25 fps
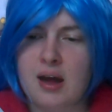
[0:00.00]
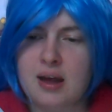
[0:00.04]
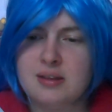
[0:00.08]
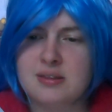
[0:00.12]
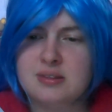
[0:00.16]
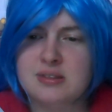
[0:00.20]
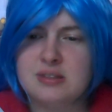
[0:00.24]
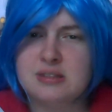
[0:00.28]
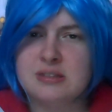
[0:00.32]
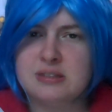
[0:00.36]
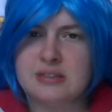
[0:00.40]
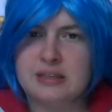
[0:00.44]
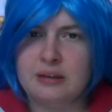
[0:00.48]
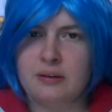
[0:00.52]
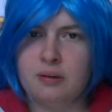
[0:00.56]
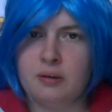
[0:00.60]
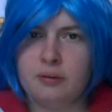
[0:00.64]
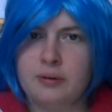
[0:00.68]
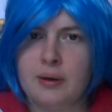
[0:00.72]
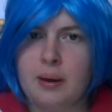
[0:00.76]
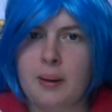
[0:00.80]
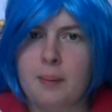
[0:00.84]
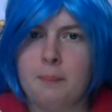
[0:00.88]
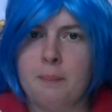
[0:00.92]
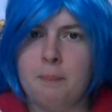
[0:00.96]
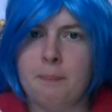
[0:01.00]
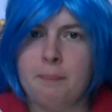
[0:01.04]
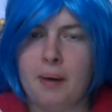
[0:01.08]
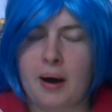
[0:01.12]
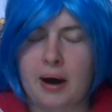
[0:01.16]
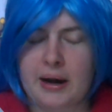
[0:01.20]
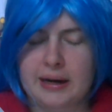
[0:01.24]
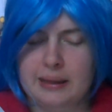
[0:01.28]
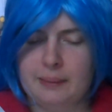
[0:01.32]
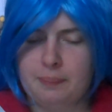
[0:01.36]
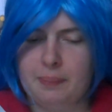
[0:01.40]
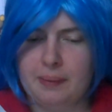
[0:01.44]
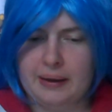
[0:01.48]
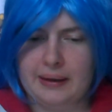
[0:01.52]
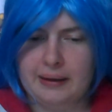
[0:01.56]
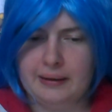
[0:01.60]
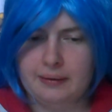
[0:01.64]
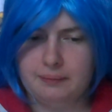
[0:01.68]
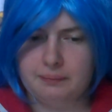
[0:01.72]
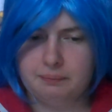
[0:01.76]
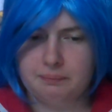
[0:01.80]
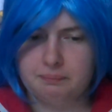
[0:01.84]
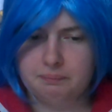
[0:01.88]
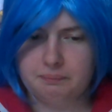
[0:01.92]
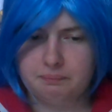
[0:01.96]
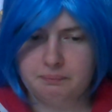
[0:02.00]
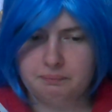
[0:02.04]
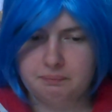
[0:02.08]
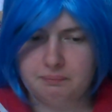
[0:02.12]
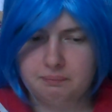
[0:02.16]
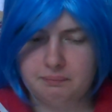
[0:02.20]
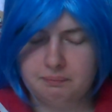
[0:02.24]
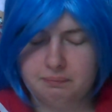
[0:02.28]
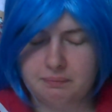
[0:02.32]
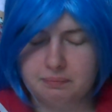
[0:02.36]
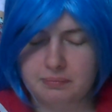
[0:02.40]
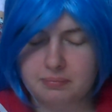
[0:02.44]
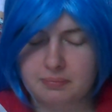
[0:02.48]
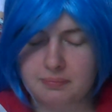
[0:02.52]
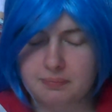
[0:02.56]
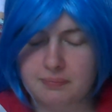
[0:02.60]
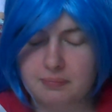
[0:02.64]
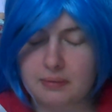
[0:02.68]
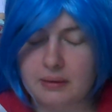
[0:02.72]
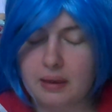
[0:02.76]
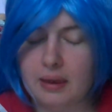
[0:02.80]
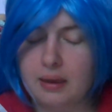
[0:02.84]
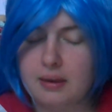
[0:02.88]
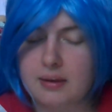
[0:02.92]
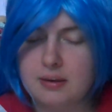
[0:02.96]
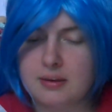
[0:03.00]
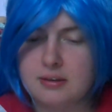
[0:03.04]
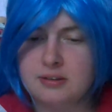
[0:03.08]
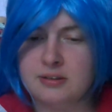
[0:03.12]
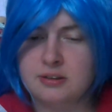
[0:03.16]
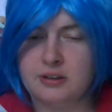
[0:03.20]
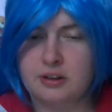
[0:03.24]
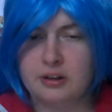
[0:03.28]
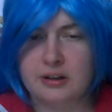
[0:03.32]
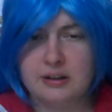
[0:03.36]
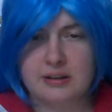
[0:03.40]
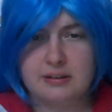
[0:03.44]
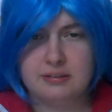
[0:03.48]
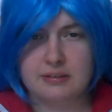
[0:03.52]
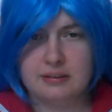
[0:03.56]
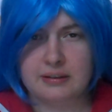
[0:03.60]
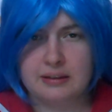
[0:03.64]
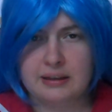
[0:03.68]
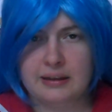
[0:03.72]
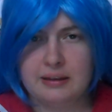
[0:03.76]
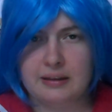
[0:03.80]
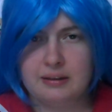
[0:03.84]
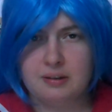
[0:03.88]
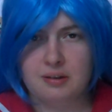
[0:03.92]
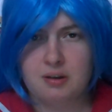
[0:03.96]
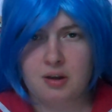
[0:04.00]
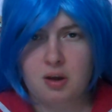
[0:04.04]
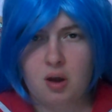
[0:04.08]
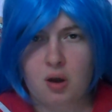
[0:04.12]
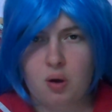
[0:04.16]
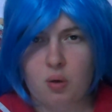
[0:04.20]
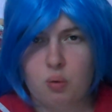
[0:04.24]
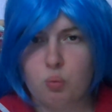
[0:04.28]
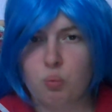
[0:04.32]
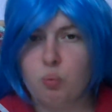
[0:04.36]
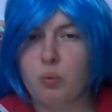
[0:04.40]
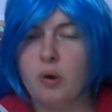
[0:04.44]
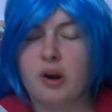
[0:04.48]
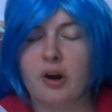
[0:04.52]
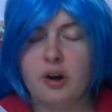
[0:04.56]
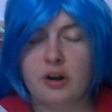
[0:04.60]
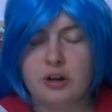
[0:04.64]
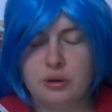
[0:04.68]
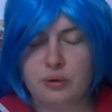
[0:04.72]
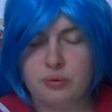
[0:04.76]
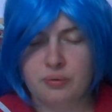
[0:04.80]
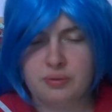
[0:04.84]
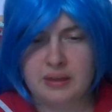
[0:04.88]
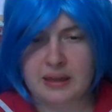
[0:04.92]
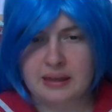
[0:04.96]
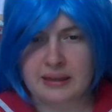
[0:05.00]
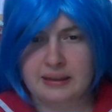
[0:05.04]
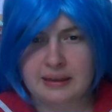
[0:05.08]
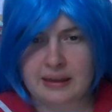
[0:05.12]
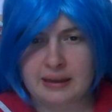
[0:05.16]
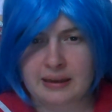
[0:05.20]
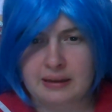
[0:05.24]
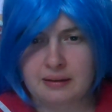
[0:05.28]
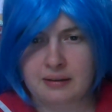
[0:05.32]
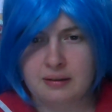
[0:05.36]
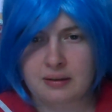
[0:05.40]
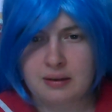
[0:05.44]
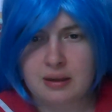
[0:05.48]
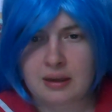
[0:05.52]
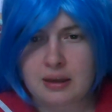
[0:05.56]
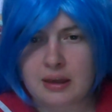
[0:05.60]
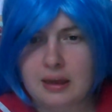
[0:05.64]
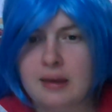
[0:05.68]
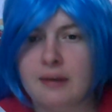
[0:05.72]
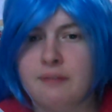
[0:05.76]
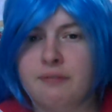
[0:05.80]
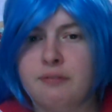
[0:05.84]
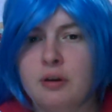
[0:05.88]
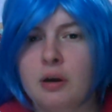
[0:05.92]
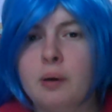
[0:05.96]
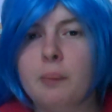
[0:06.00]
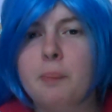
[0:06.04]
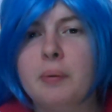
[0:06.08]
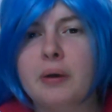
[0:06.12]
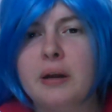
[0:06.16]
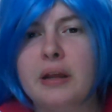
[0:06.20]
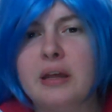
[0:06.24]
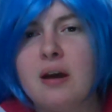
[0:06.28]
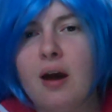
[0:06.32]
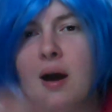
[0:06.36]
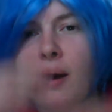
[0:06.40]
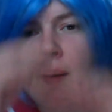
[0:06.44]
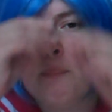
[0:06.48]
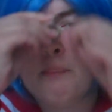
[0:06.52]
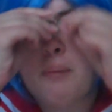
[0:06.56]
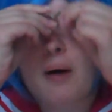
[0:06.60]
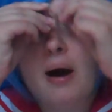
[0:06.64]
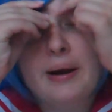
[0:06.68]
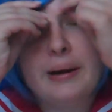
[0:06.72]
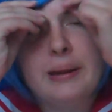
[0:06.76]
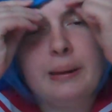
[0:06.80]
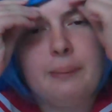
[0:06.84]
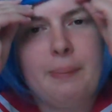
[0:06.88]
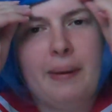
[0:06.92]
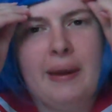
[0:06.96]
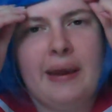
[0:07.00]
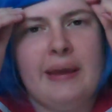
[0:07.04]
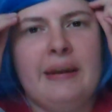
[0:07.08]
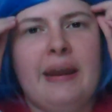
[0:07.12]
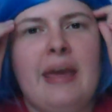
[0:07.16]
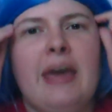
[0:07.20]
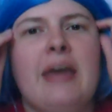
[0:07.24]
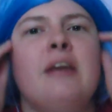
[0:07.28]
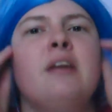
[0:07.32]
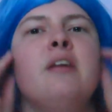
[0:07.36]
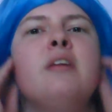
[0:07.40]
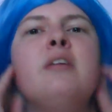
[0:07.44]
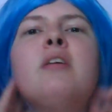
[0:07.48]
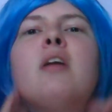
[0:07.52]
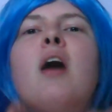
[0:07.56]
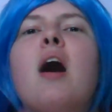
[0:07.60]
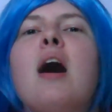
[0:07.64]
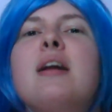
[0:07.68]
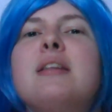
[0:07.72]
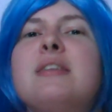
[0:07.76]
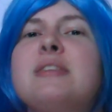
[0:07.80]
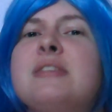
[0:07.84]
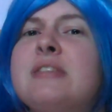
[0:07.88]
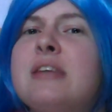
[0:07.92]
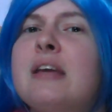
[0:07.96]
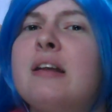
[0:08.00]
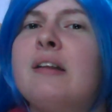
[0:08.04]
unsealed body paint. Seriously? What are you thinking? If you're putting on body paint and not